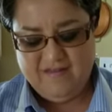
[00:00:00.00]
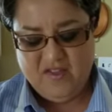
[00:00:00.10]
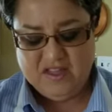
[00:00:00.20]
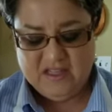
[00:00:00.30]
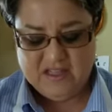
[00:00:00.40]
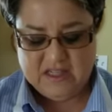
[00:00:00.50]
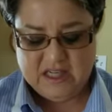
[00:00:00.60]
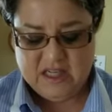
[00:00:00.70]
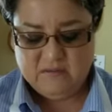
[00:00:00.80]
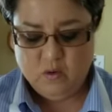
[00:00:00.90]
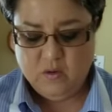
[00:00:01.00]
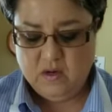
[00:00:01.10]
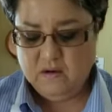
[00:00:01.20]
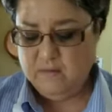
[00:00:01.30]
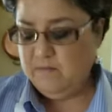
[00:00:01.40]
This is a
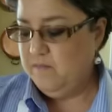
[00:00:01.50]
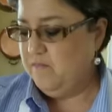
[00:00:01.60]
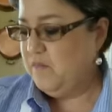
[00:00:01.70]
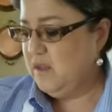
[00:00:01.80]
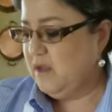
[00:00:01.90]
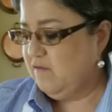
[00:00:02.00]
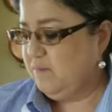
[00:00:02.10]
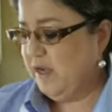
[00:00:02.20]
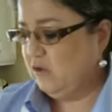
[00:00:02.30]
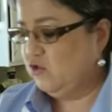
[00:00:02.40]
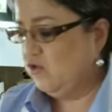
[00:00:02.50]
teaspoon of pickle